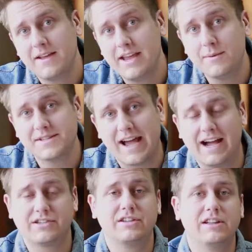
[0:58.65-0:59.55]
he was
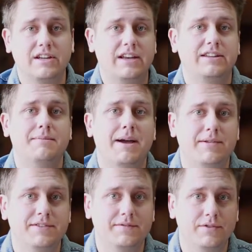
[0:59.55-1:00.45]
actually looking at the
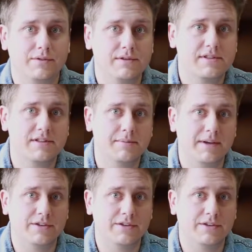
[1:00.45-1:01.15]
mountains of Jerusalem,